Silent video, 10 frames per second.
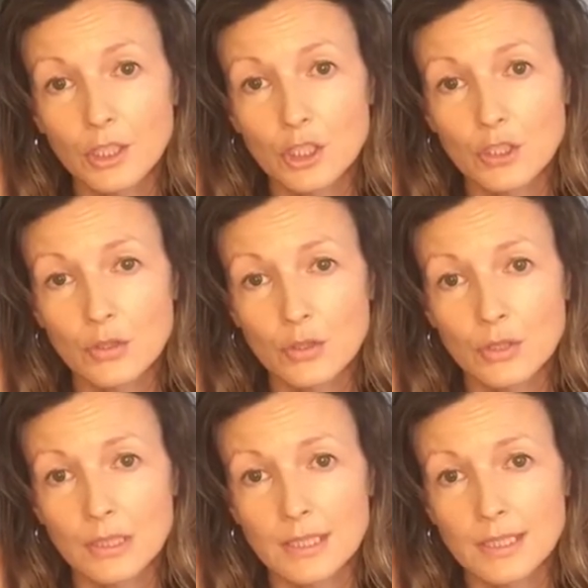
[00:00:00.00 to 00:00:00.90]

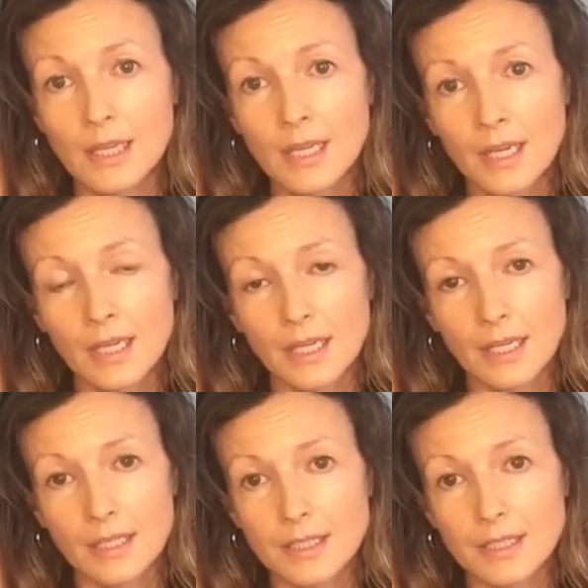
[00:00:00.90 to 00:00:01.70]
issues, uh,